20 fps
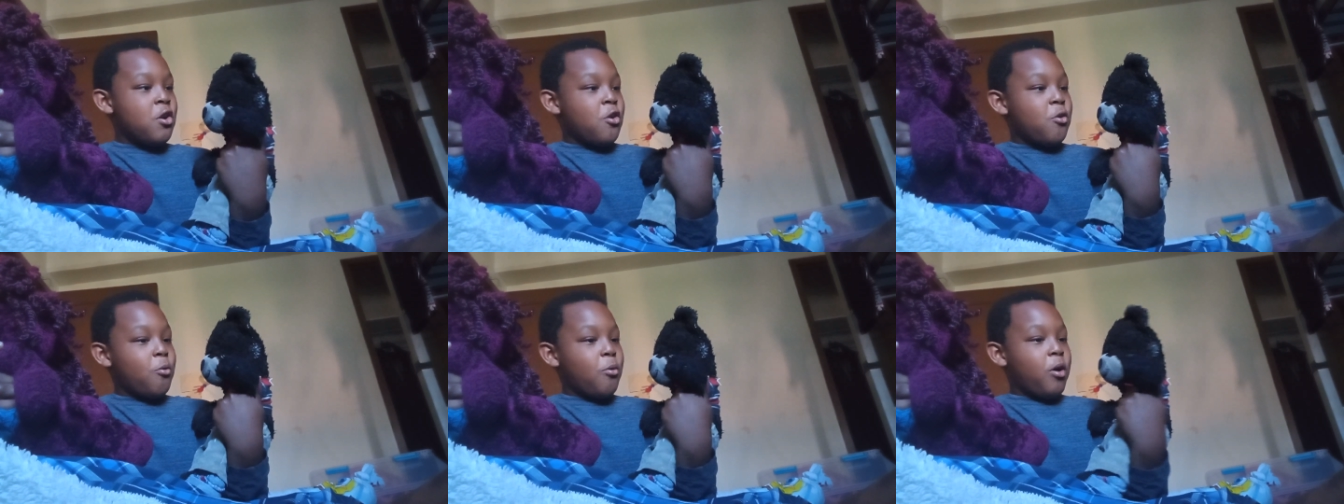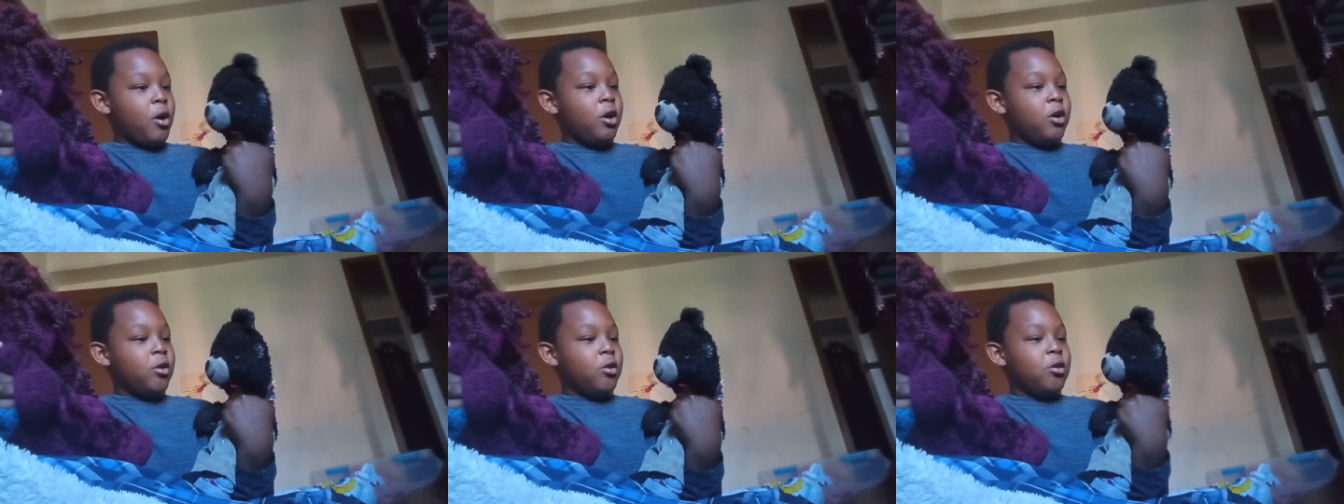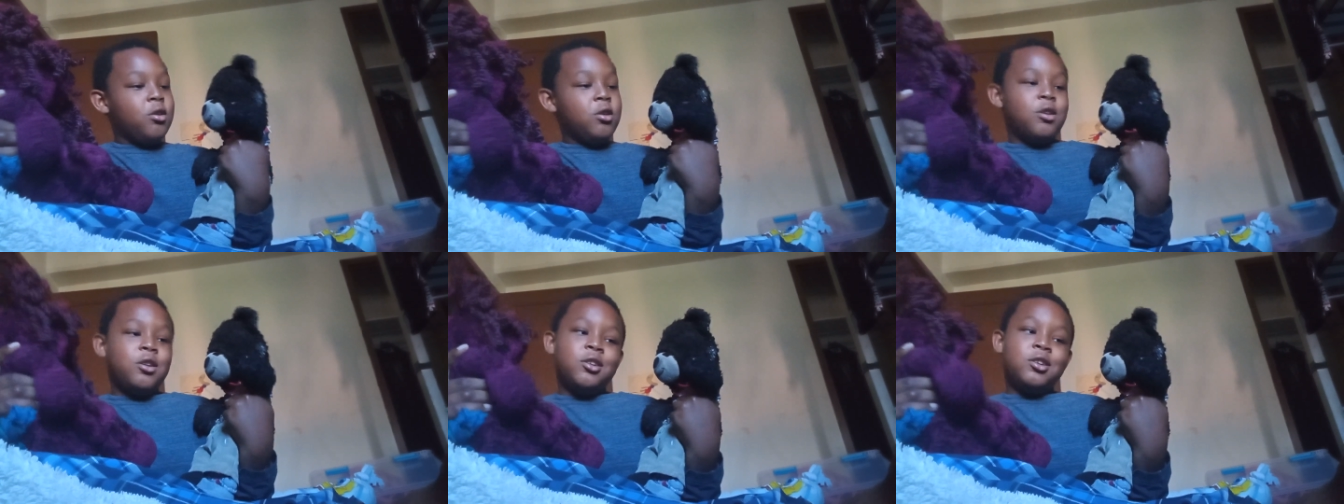Well,
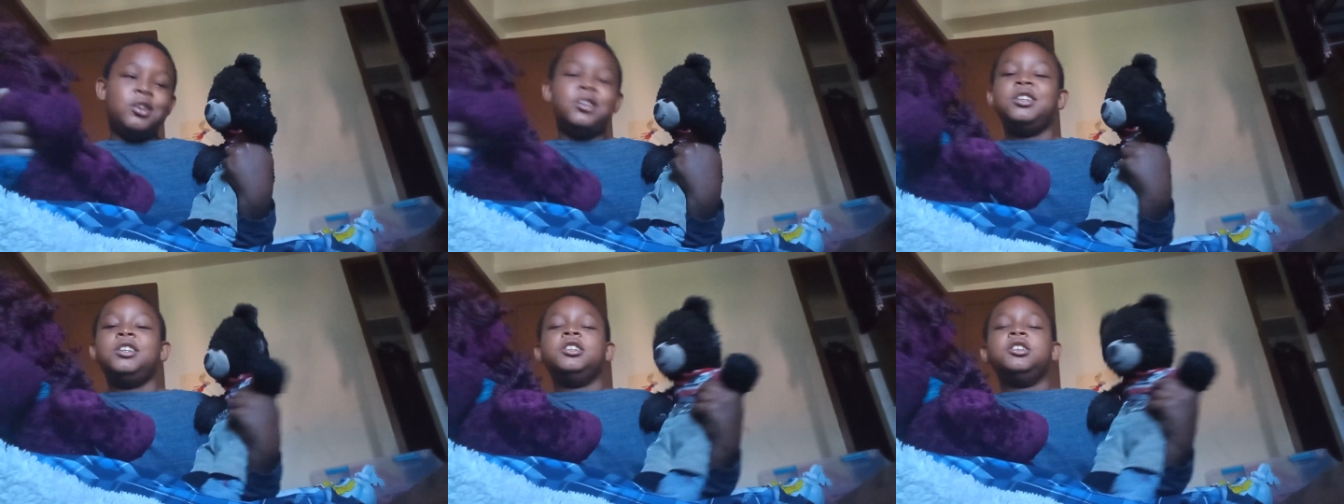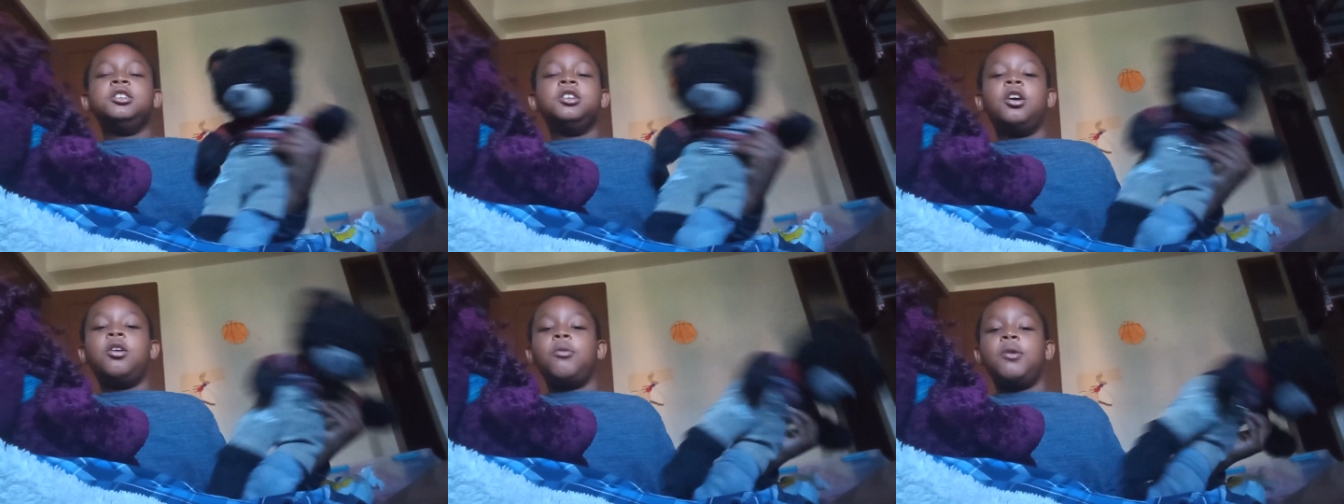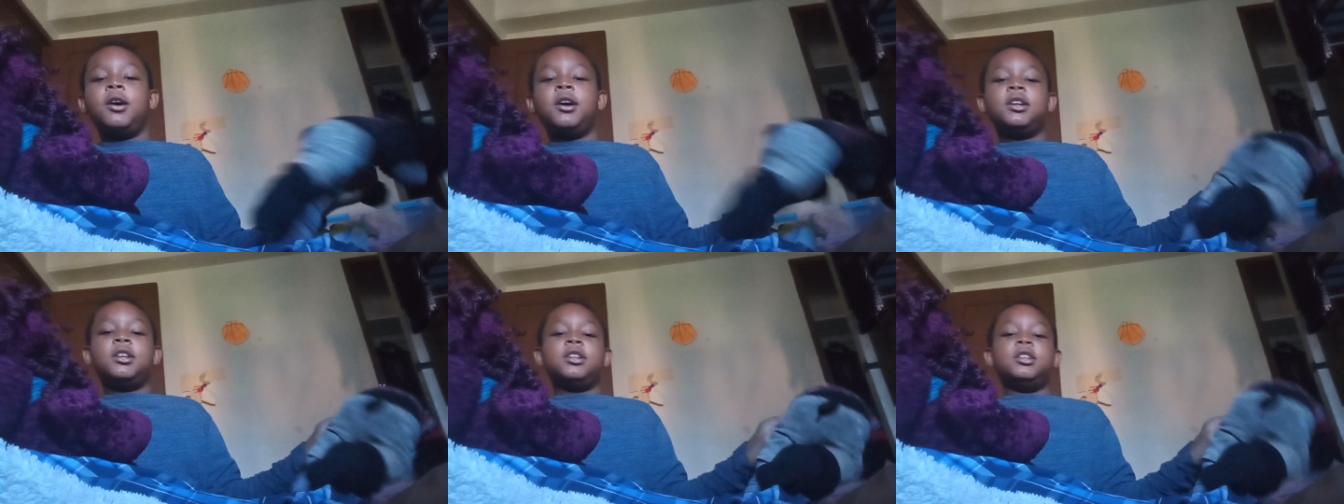know
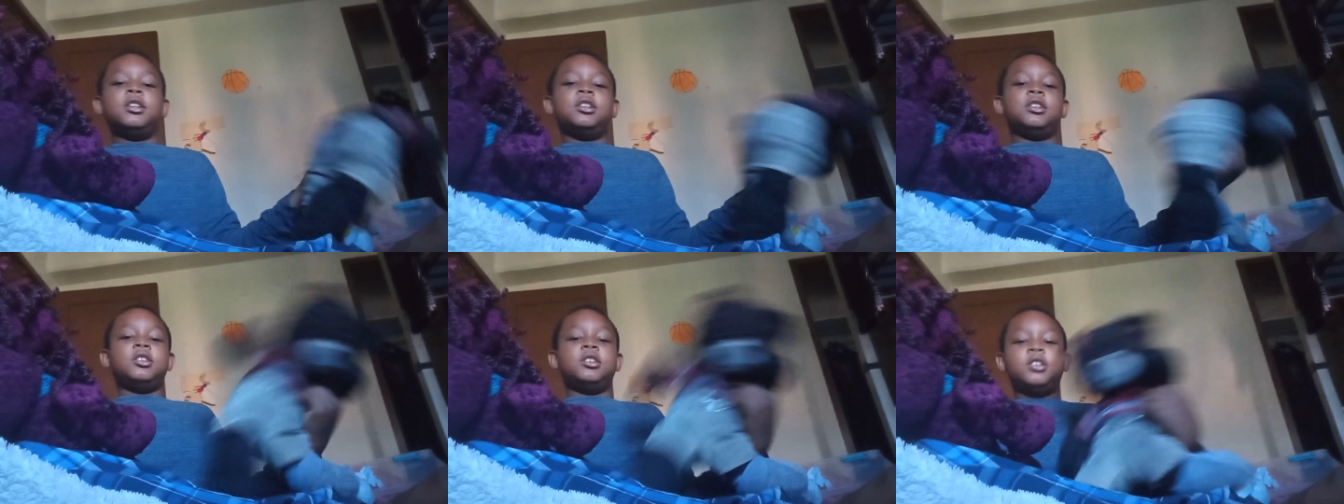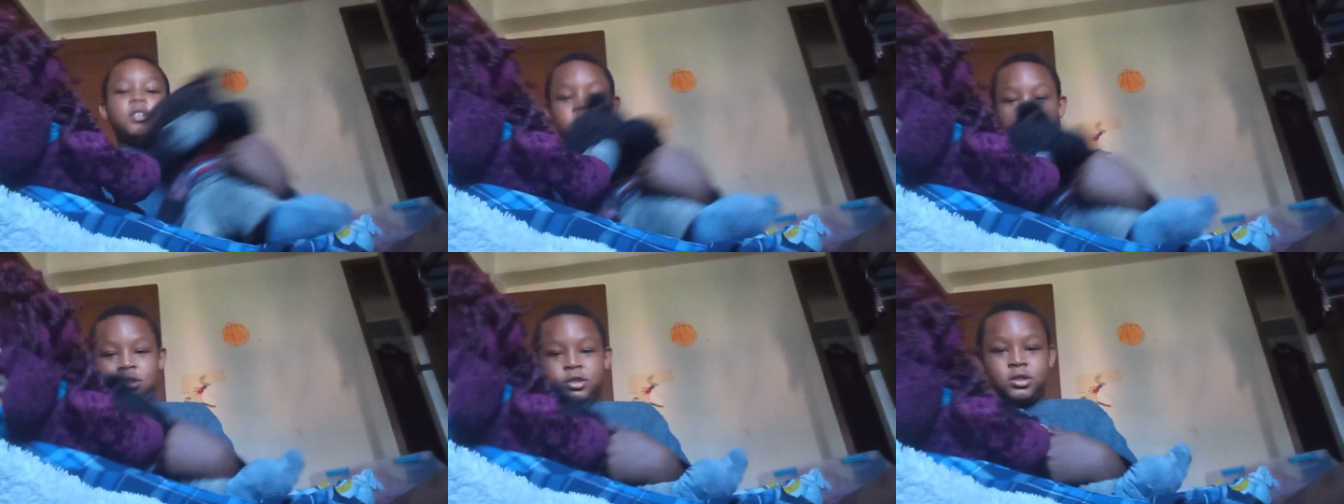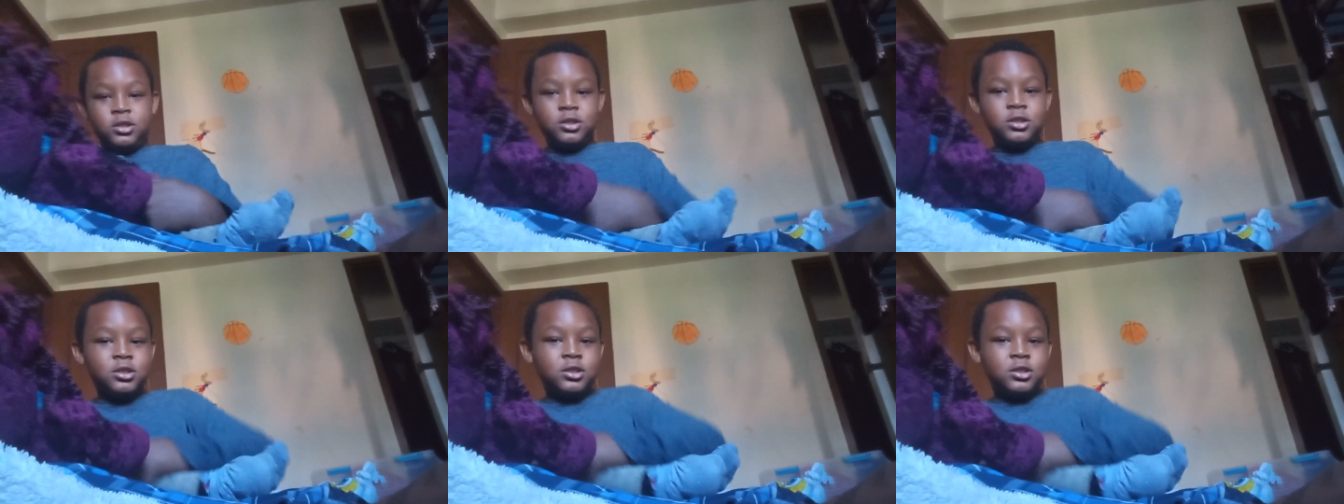what? Ugh.